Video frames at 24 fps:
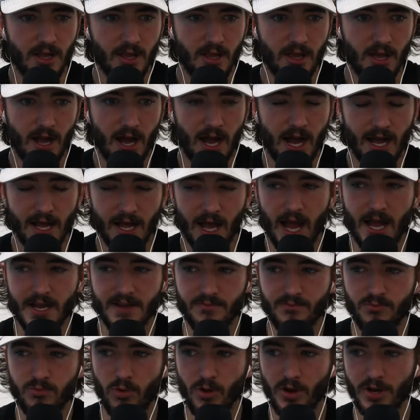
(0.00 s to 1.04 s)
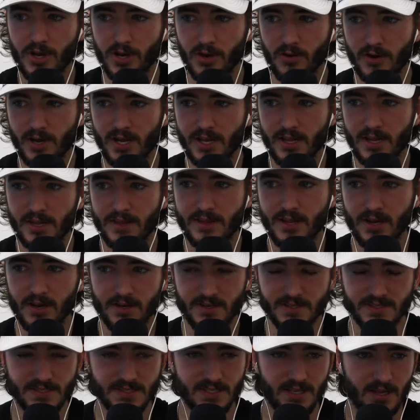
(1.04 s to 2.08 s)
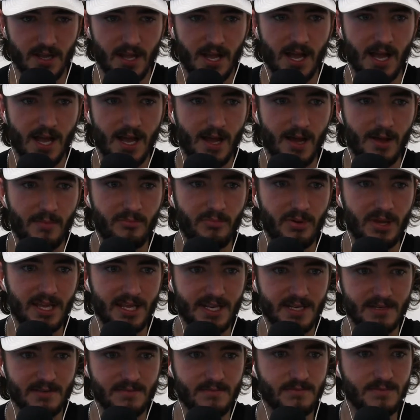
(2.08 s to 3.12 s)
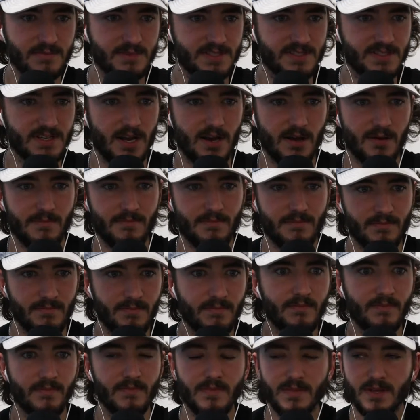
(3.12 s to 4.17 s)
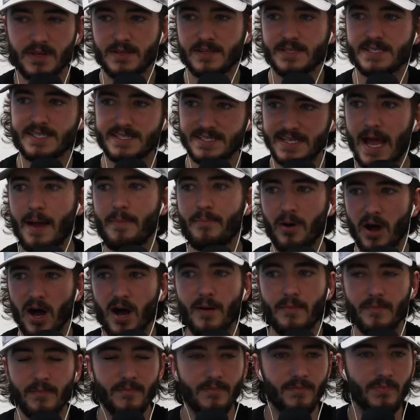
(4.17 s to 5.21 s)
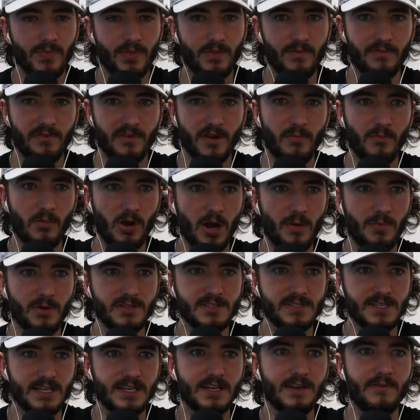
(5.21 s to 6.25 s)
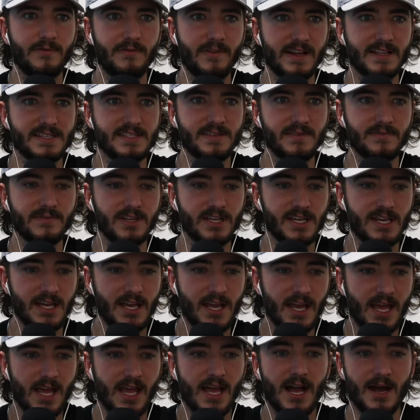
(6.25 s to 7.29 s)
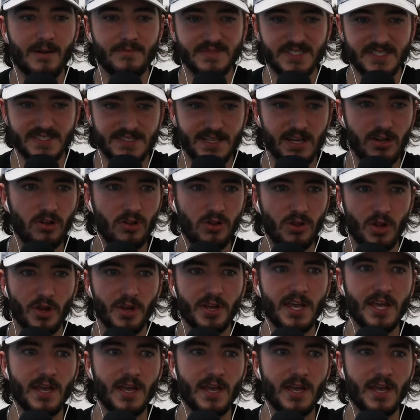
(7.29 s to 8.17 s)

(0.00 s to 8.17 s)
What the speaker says: I would agree that there's been some step up from Robertson defensively. I'm still looking